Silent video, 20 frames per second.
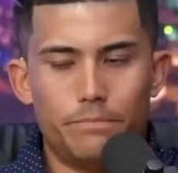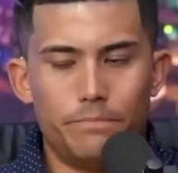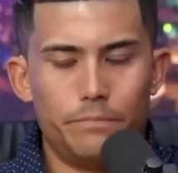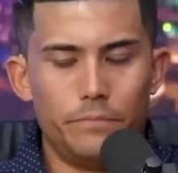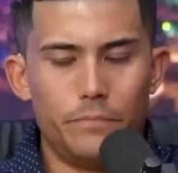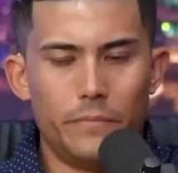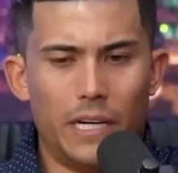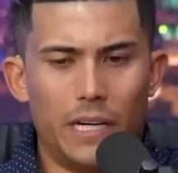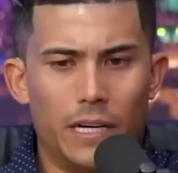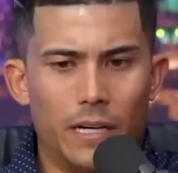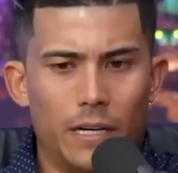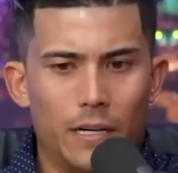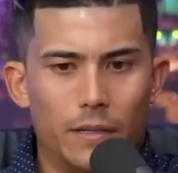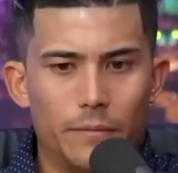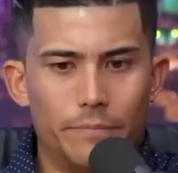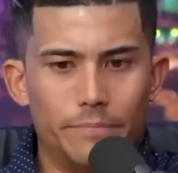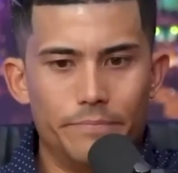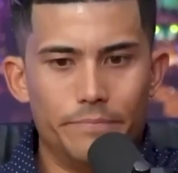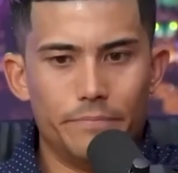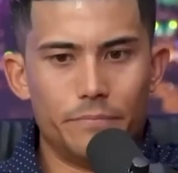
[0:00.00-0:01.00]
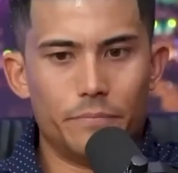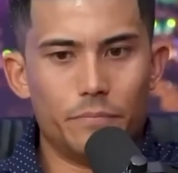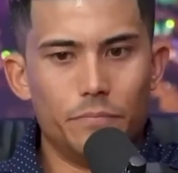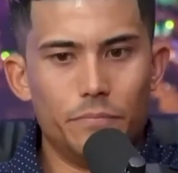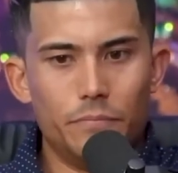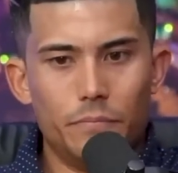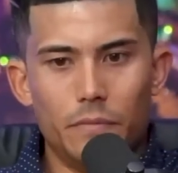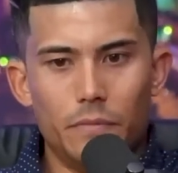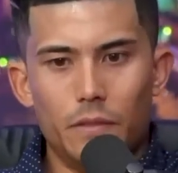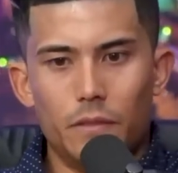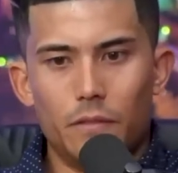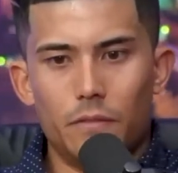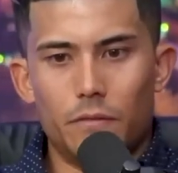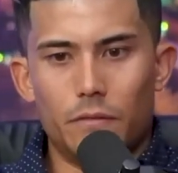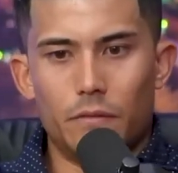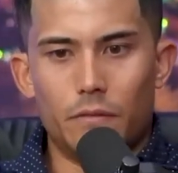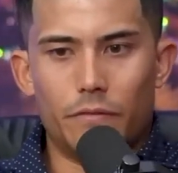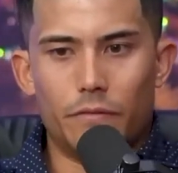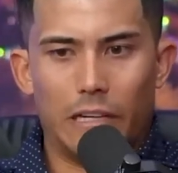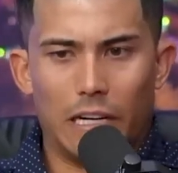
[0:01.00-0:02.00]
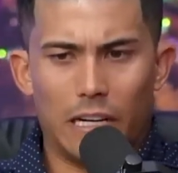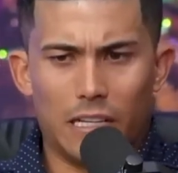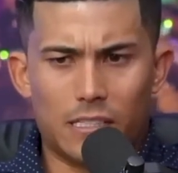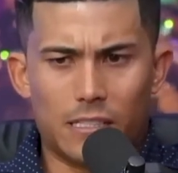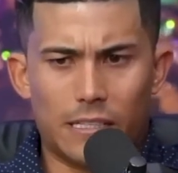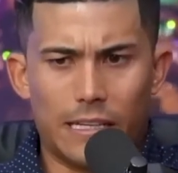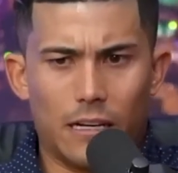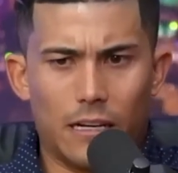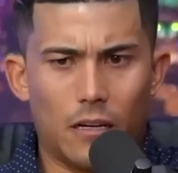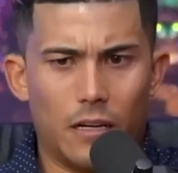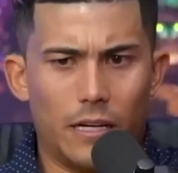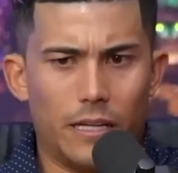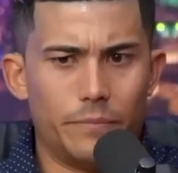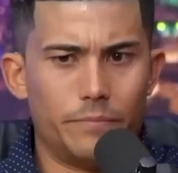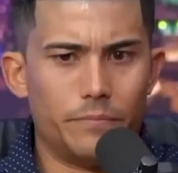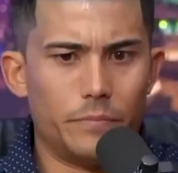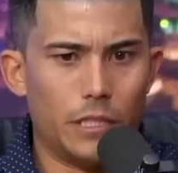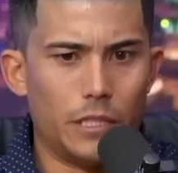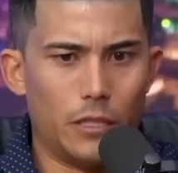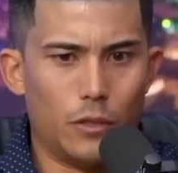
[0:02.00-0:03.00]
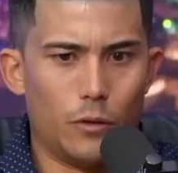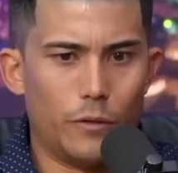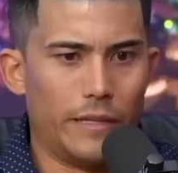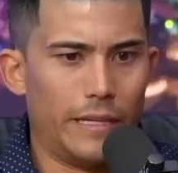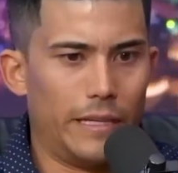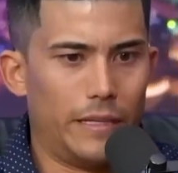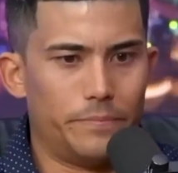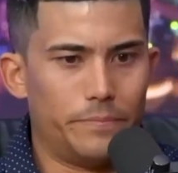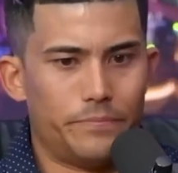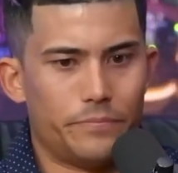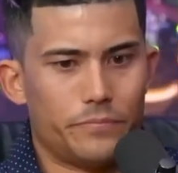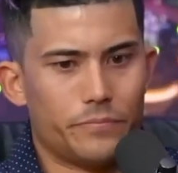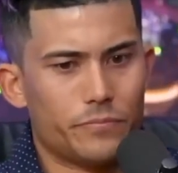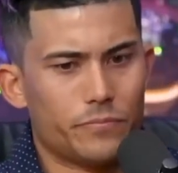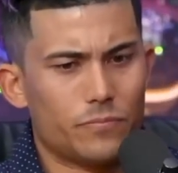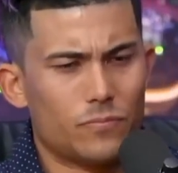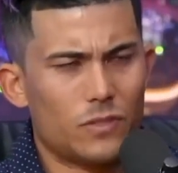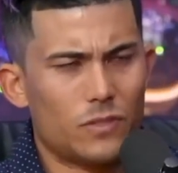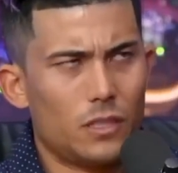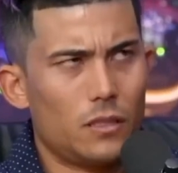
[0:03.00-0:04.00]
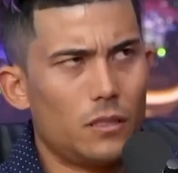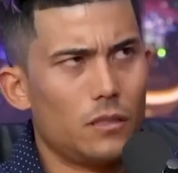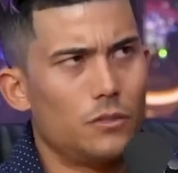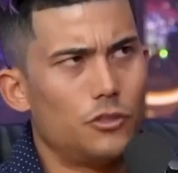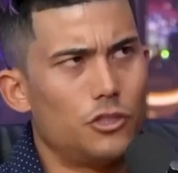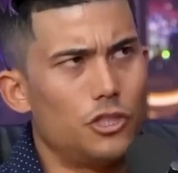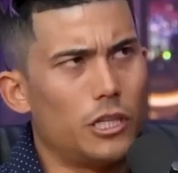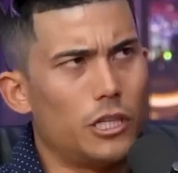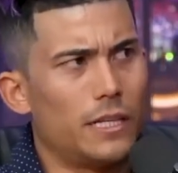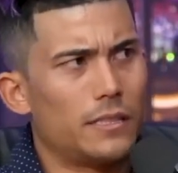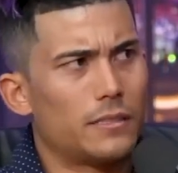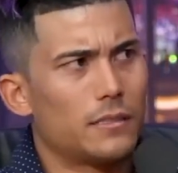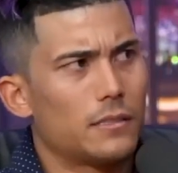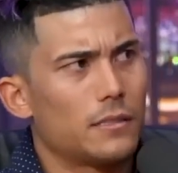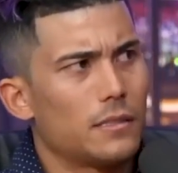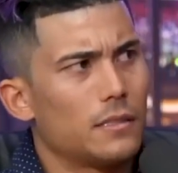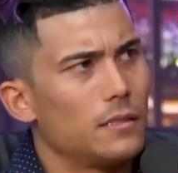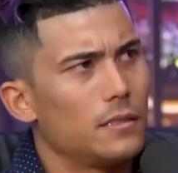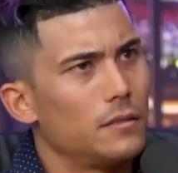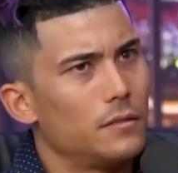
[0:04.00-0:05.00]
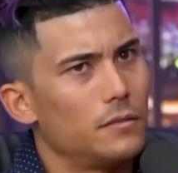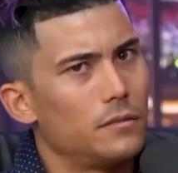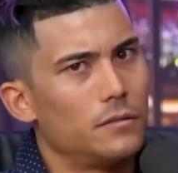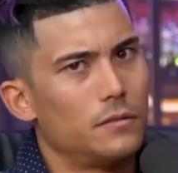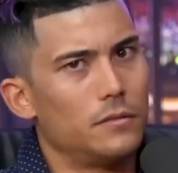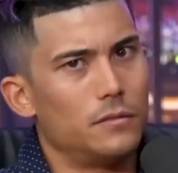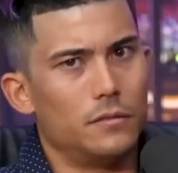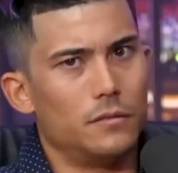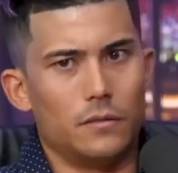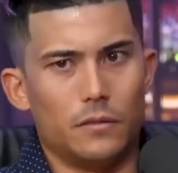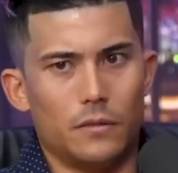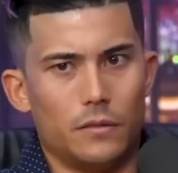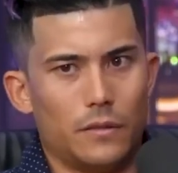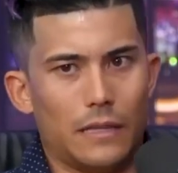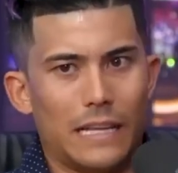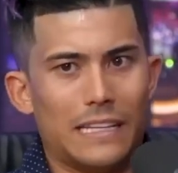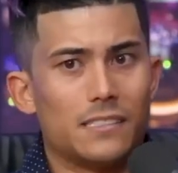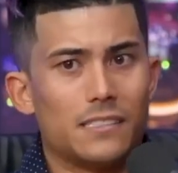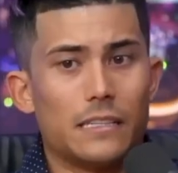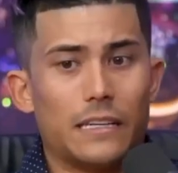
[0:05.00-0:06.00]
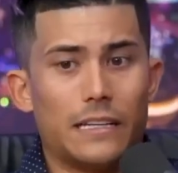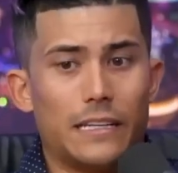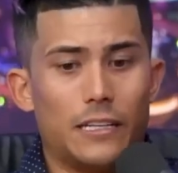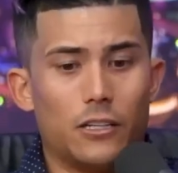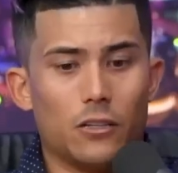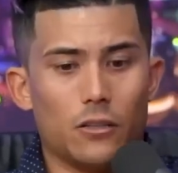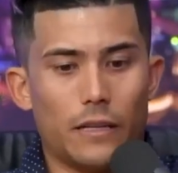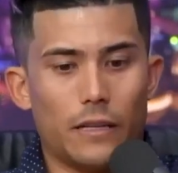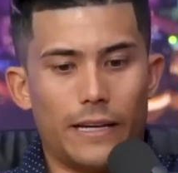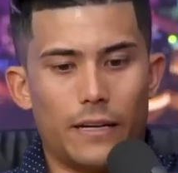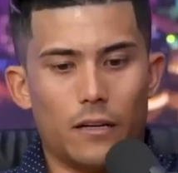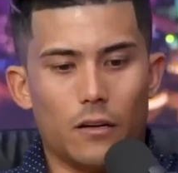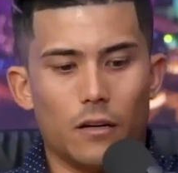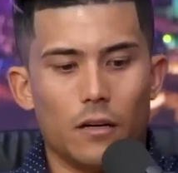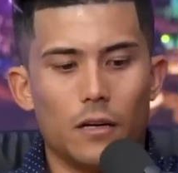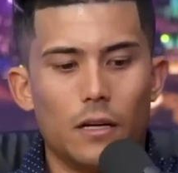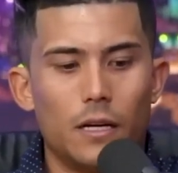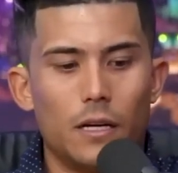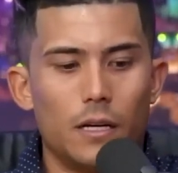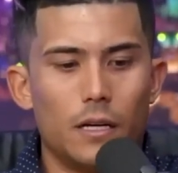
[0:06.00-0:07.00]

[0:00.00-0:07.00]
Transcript: Scary. Um, it was a scary time. Very scary, you know. And then just less than a year later,